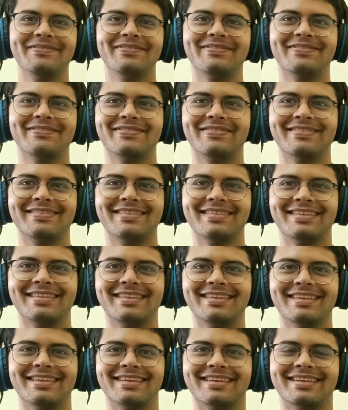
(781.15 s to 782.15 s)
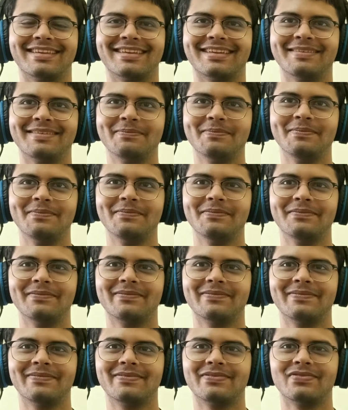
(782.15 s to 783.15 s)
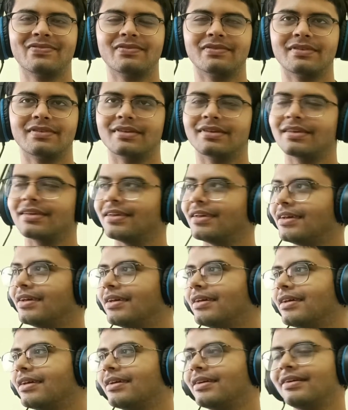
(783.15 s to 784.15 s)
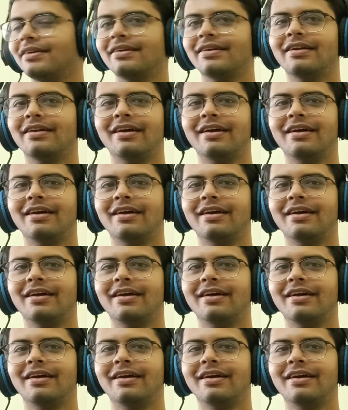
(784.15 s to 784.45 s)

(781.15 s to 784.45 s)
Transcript: (no one is talking)